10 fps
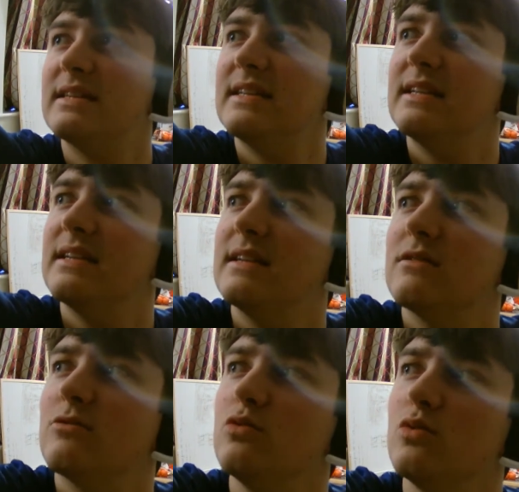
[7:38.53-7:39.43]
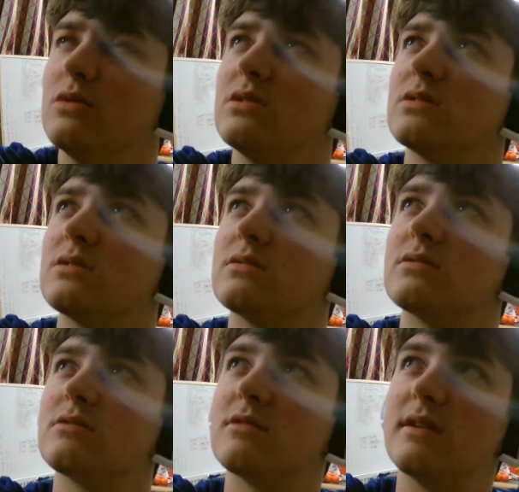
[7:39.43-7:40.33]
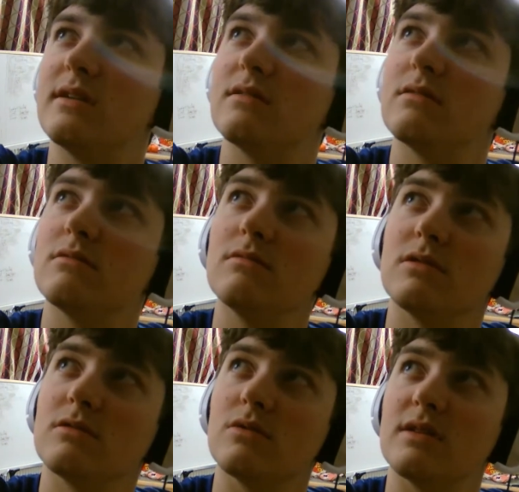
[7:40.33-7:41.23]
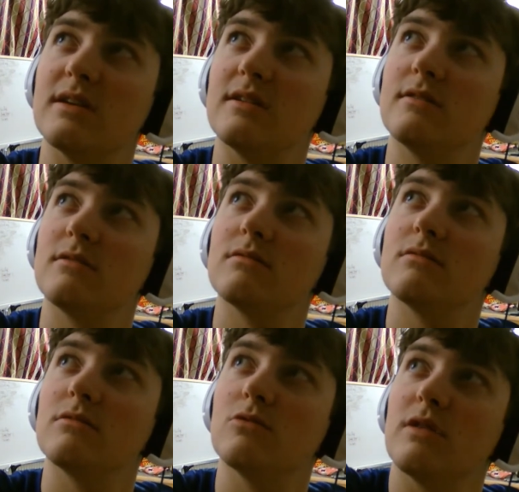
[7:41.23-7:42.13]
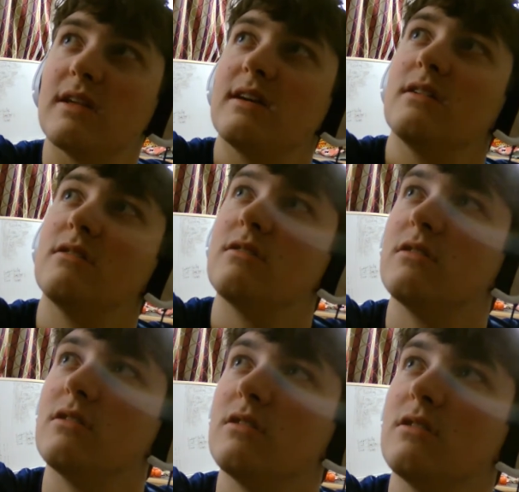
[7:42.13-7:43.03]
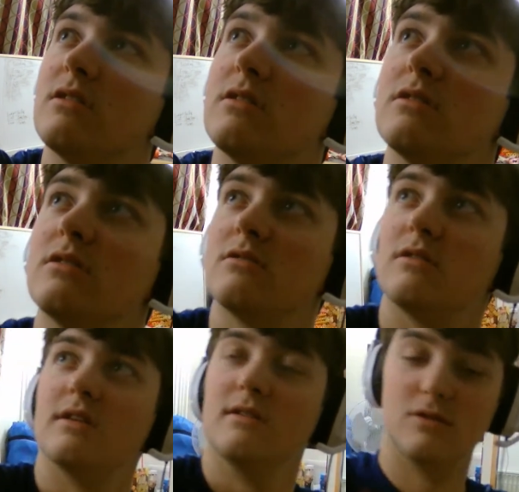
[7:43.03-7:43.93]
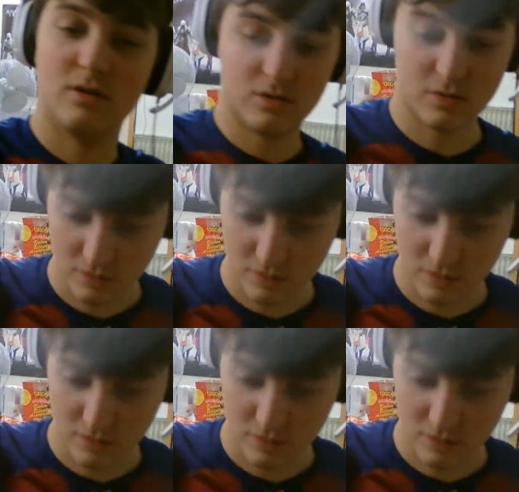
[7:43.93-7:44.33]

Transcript: Ooh. Right, I don't know what that is. What's that? Right, no, I don't want to go